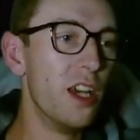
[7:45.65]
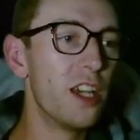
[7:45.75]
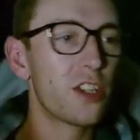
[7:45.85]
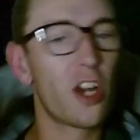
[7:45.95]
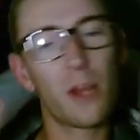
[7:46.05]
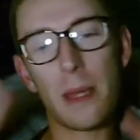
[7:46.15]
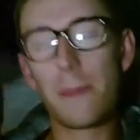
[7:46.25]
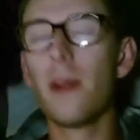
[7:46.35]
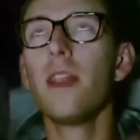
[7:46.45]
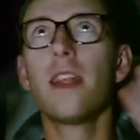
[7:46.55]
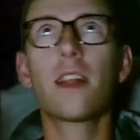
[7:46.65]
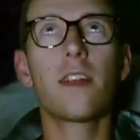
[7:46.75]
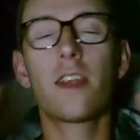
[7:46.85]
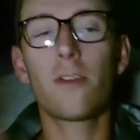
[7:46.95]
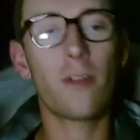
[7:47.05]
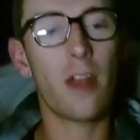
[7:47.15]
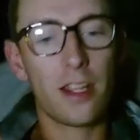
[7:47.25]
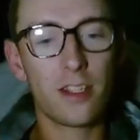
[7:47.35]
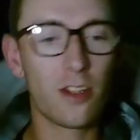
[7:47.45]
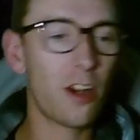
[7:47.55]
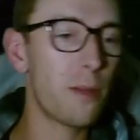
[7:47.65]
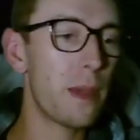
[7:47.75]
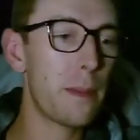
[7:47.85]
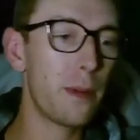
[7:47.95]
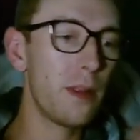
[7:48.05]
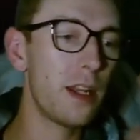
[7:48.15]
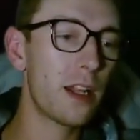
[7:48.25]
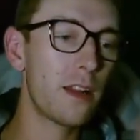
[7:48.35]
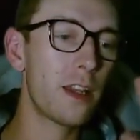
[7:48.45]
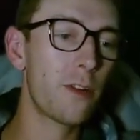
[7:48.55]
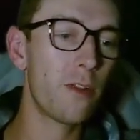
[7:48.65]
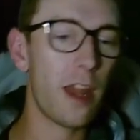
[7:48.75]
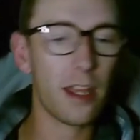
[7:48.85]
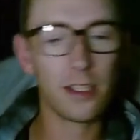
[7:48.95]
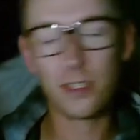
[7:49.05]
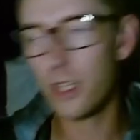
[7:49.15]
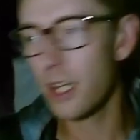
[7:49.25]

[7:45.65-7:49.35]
gotta be politically correct, gotta be politically correct.